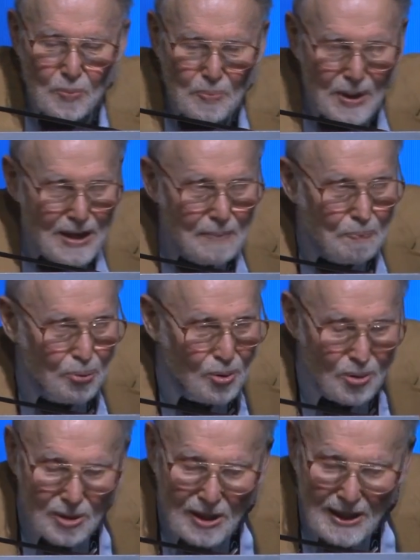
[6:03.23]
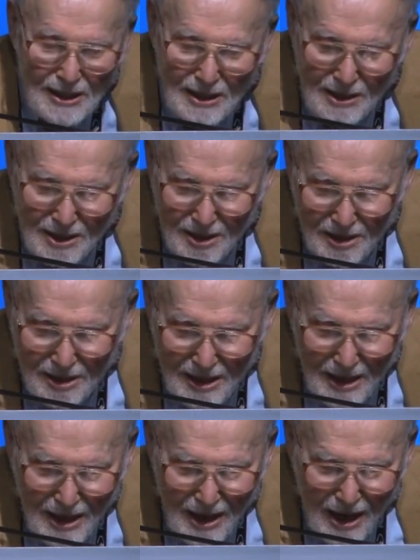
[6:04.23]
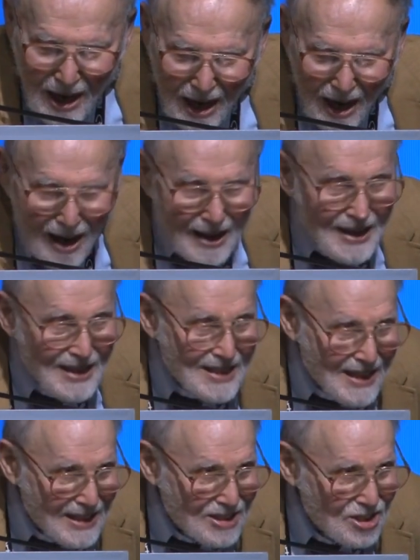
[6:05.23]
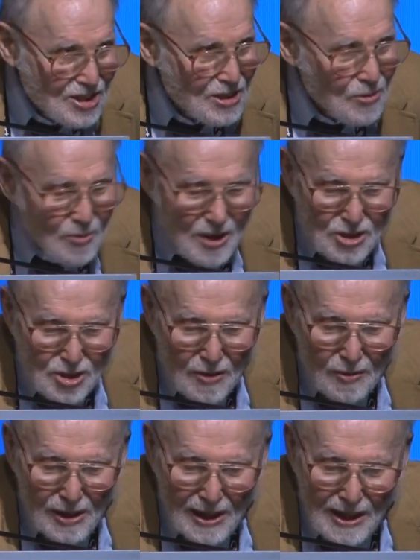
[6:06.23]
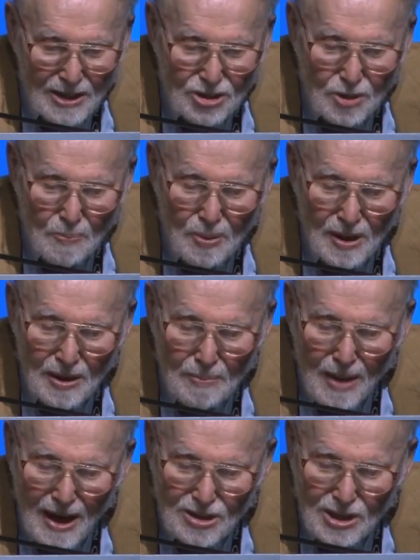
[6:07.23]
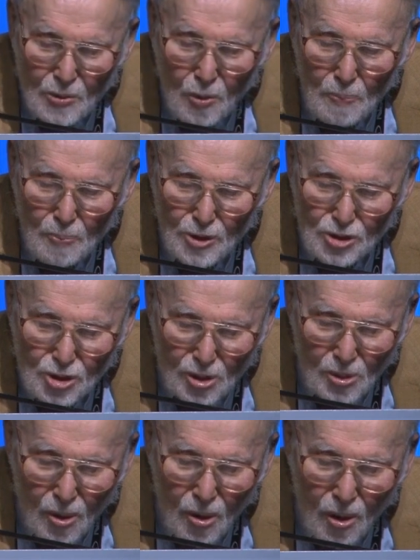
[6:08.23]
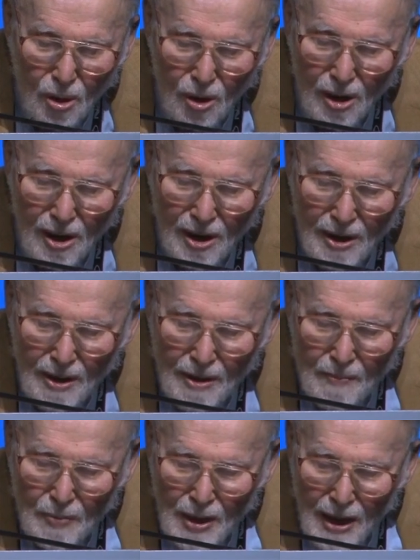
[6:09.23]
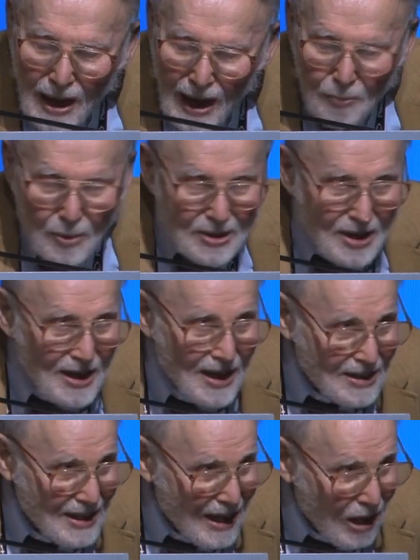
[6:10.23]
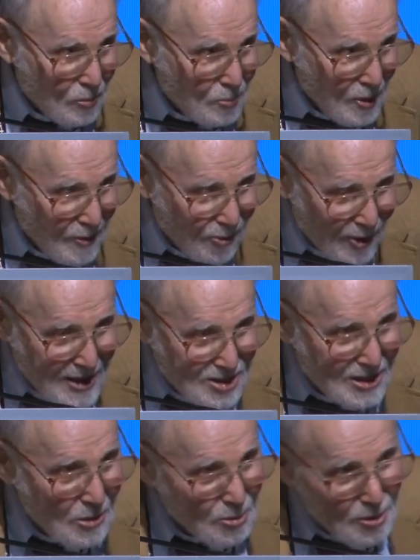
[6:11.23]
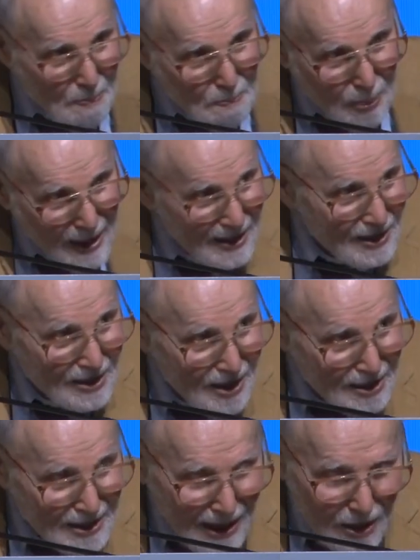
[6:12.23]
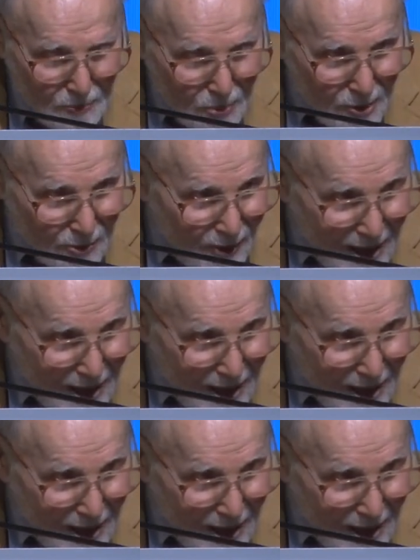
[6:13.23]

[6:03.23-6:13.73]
were being pulled into the high-intensity region of the laser beam as they were pushed along, and when they hit the output face, they were impaled on the output